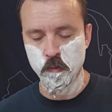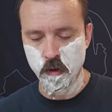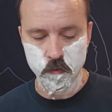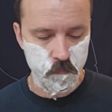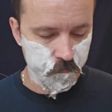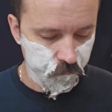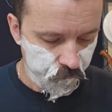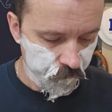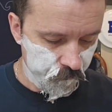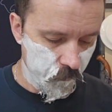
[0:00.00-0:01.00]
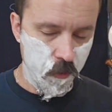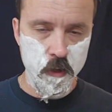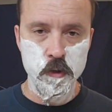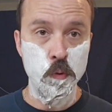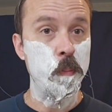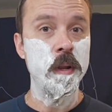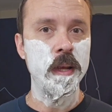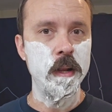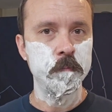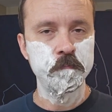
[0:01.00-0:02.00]
whatever. Swoop in and
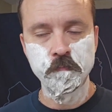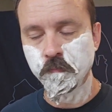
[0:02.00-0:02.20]
get it.